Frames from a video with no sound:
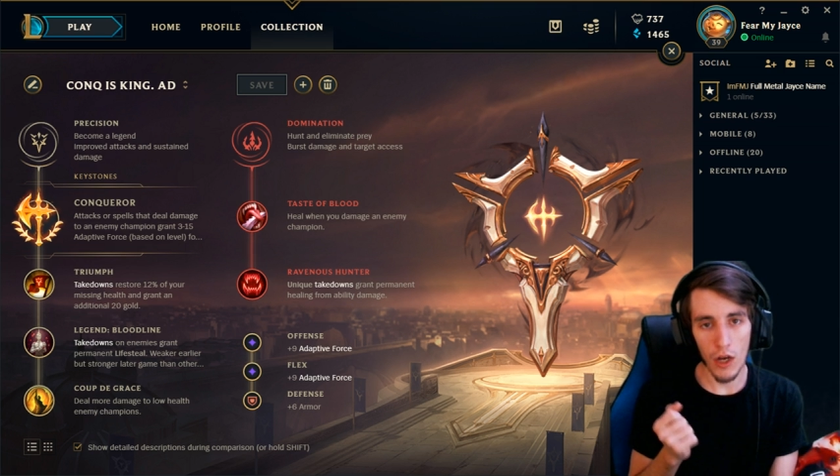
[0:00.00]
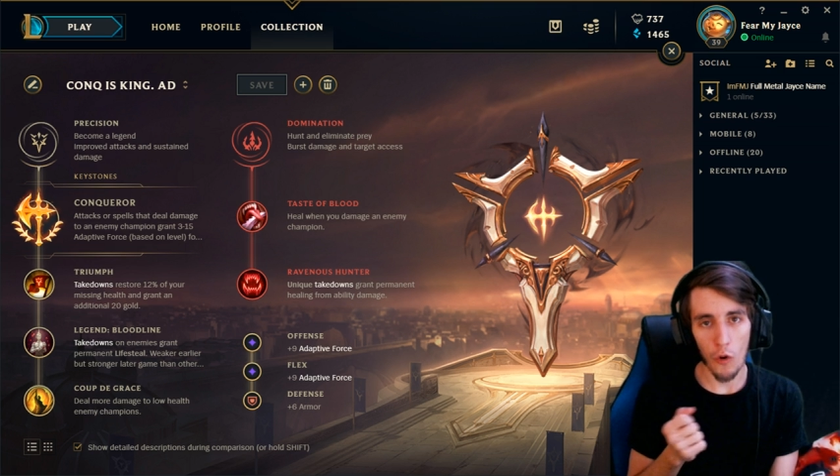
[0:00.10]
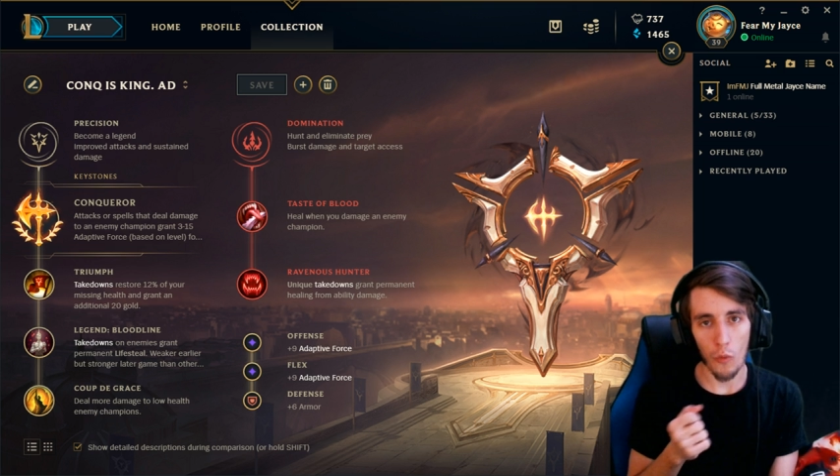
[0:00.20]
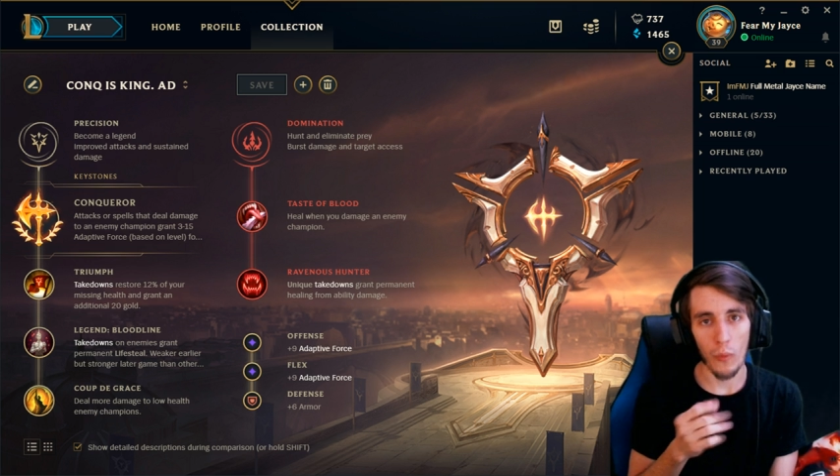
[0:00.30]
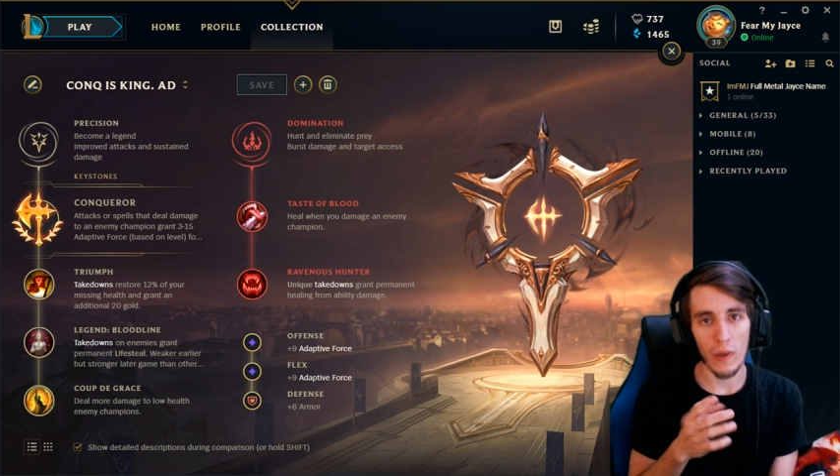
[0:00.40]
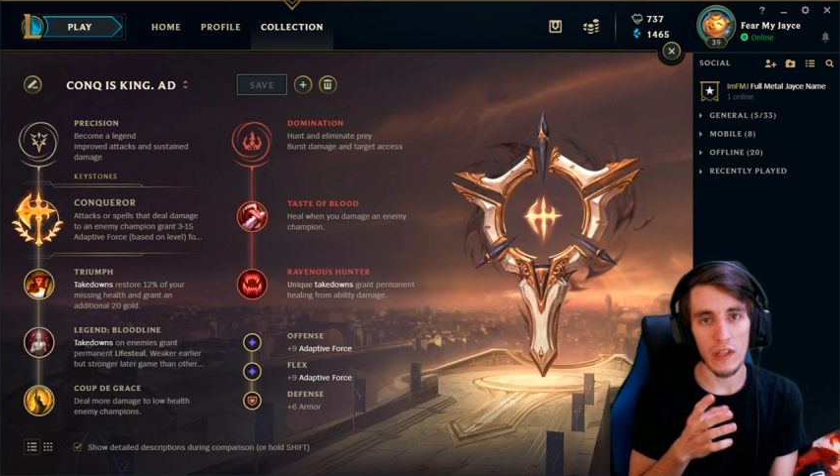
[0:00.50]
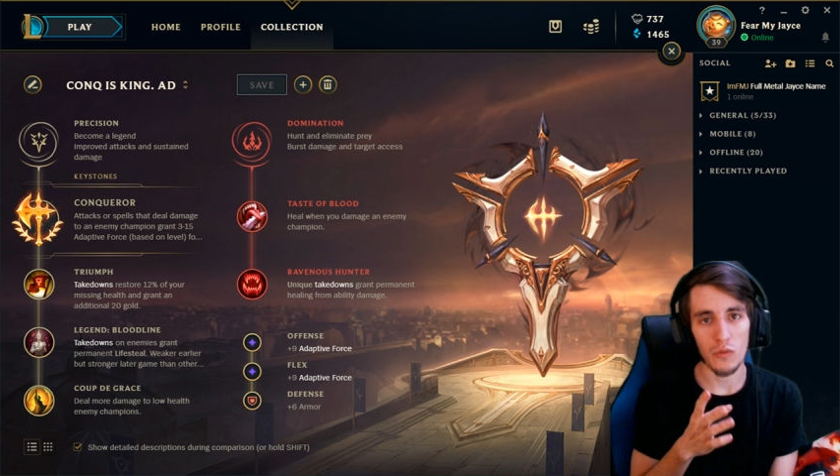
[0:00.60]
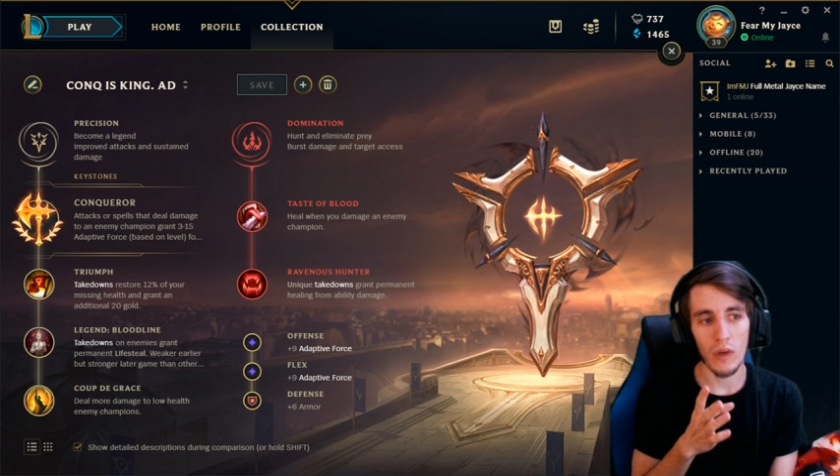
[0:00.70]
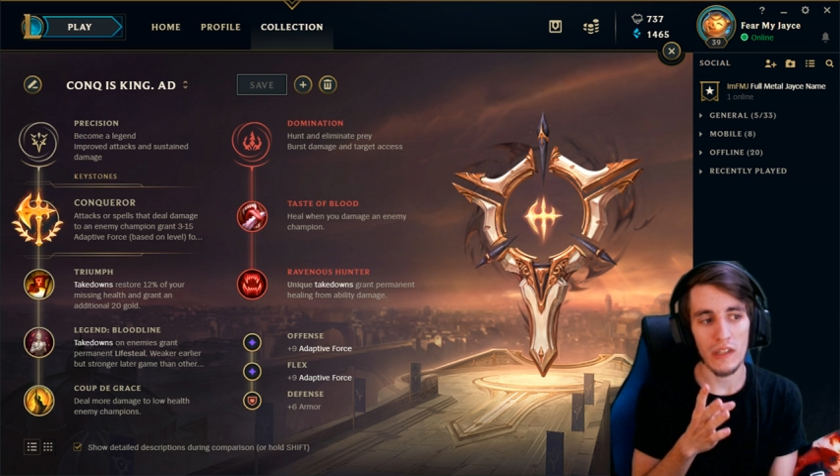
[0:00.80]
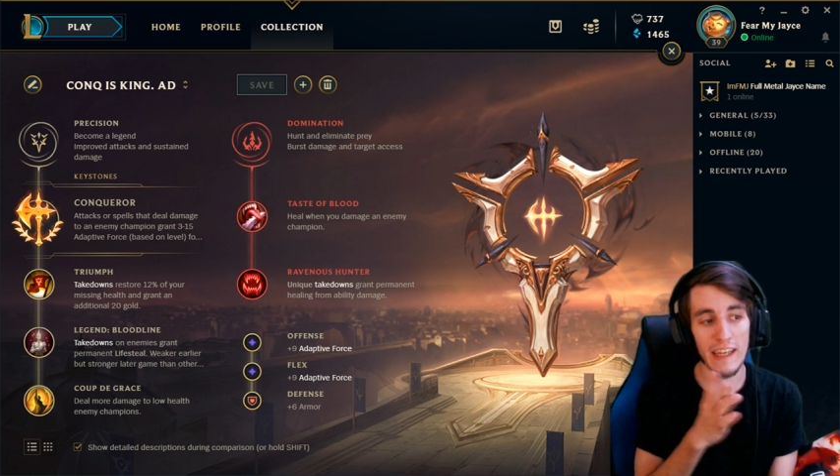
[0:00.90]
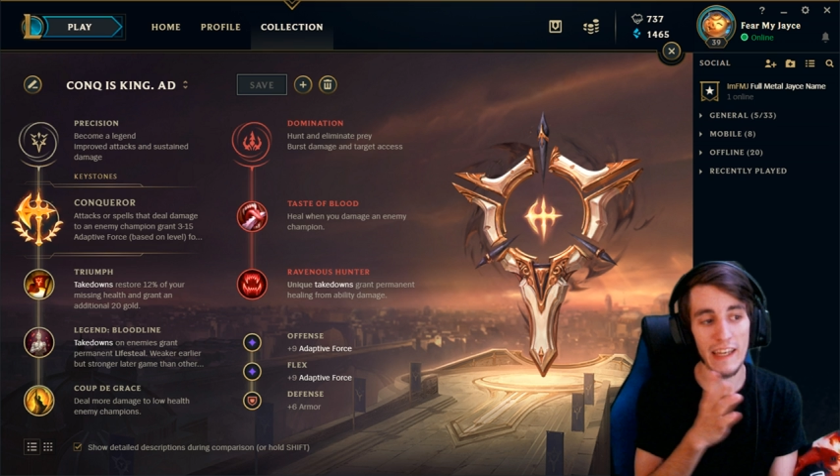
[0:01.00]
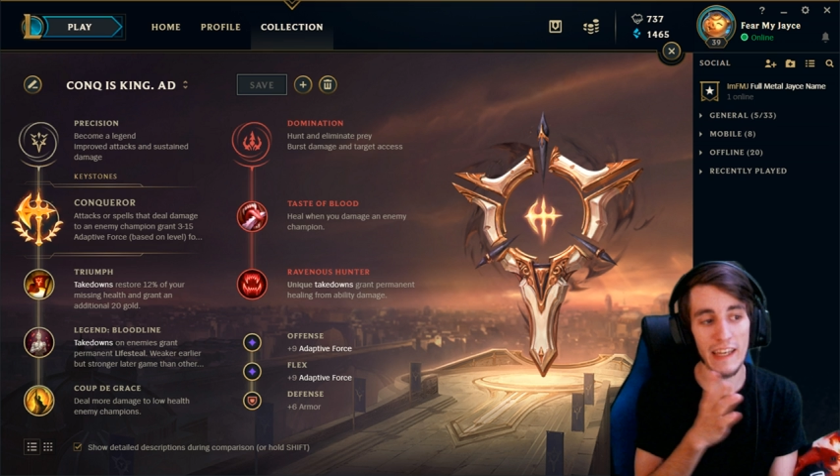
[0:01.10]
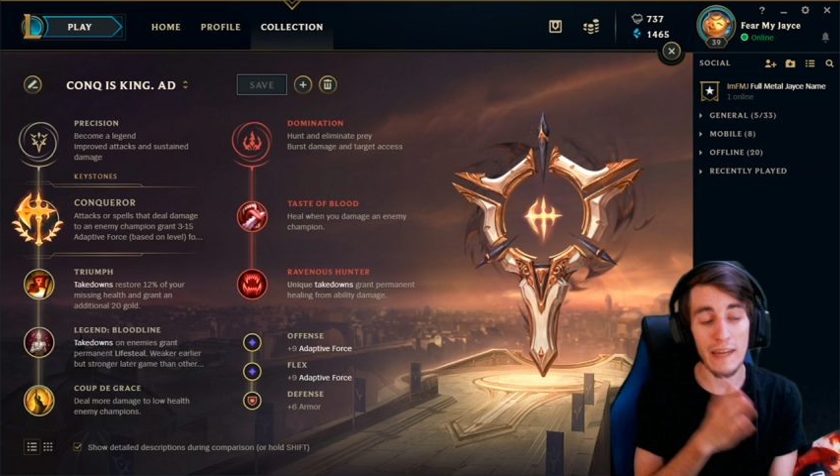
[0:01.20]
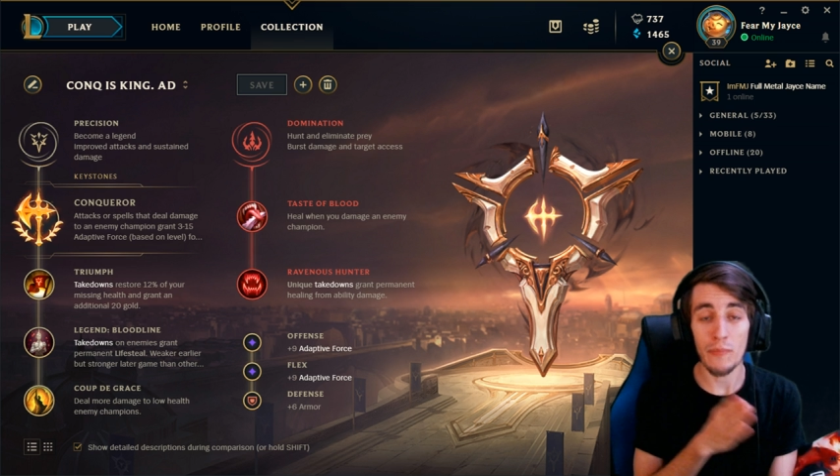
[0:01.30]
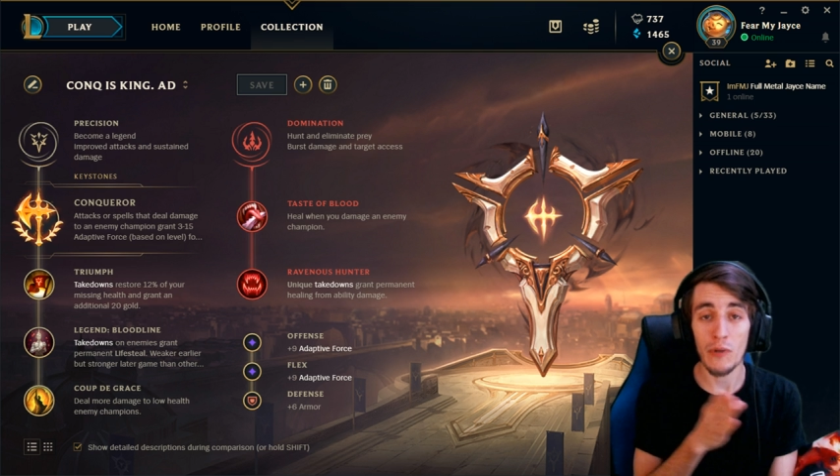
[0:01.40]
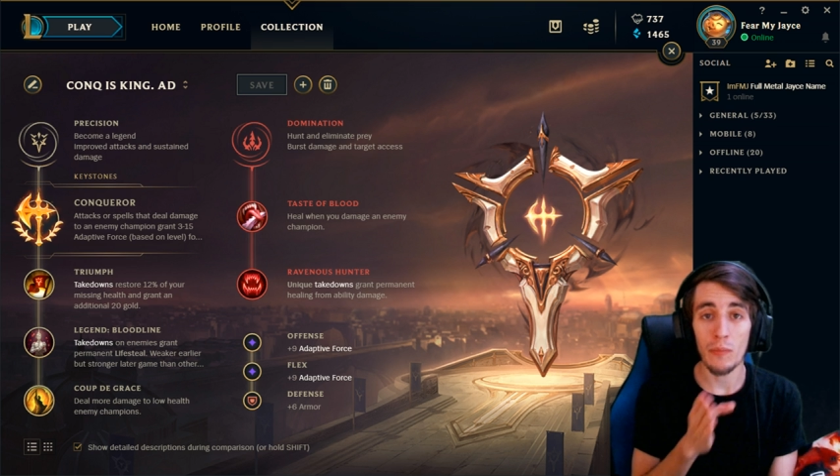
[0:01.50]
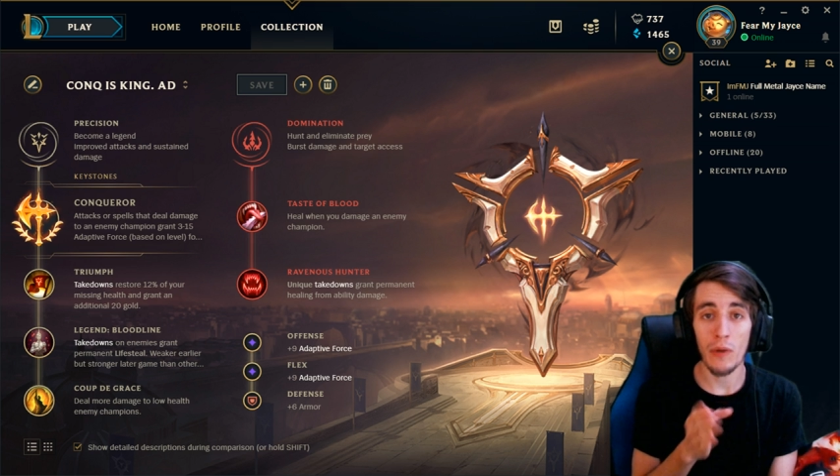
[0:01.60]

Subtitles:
which was the input